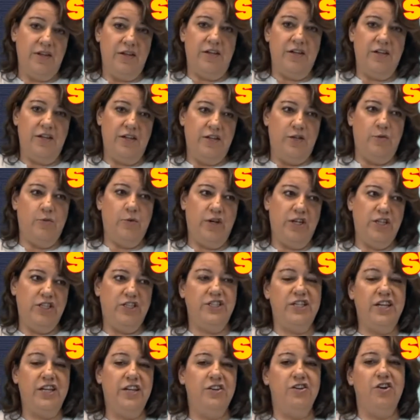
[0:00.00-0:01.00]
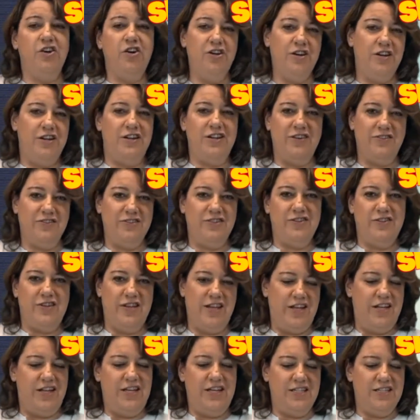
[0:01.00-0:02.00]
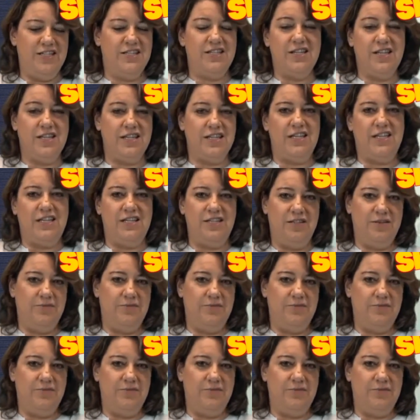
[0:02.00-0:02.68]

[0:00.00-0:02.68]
You want to shake it hard enough so that it hits the lid.